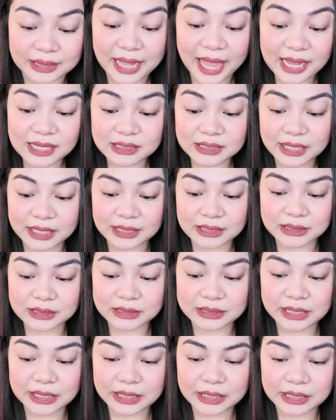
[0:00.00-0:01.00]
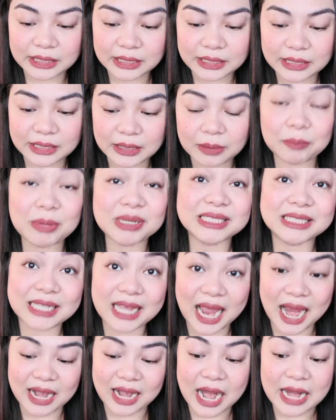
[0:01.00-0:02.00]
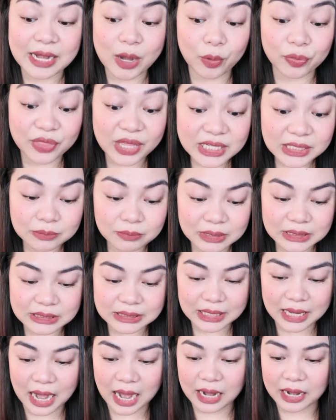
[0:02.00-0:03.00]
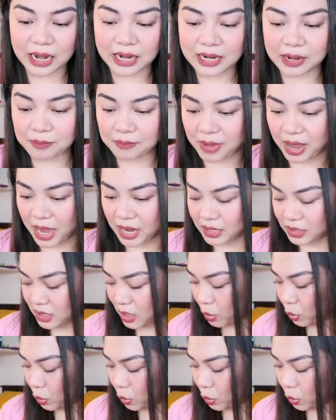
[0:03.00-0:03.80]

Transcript: Next is the mascara. Now, this mascara naman,